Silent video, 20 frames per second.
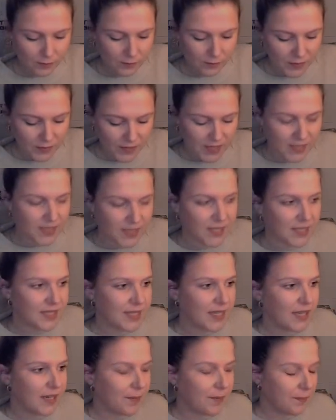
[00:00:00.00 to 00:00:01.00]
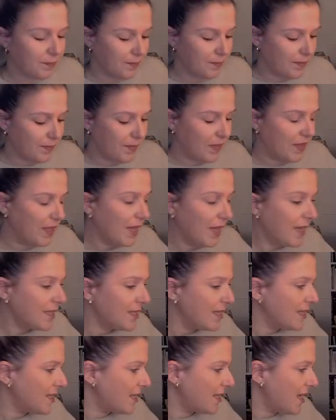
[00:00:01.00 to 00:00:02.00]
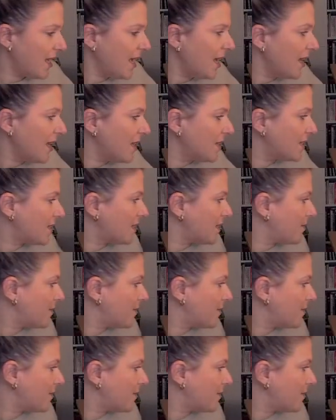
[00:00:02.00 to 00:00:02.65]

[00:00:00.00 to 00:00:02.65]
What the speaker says: This is it. This is it.